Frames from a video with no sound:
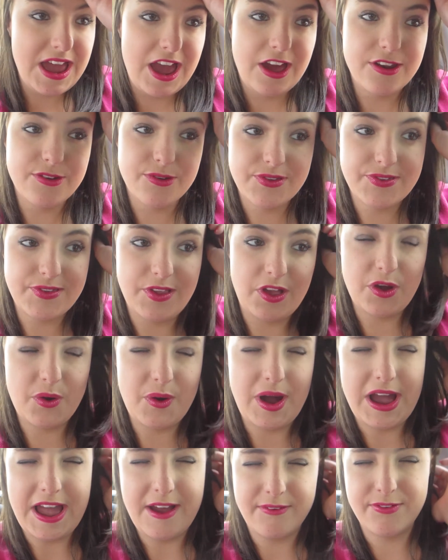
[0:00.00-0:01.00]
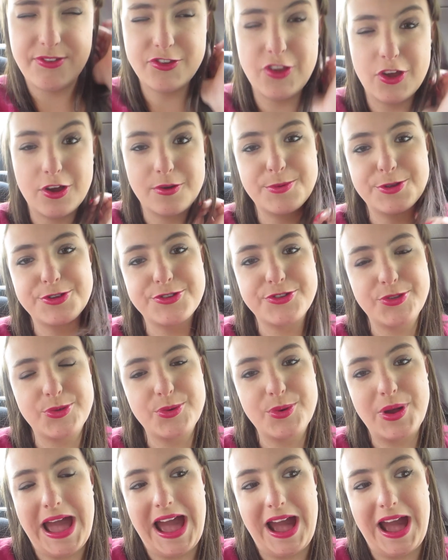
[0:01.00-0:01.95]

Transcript: And also I have so much to sort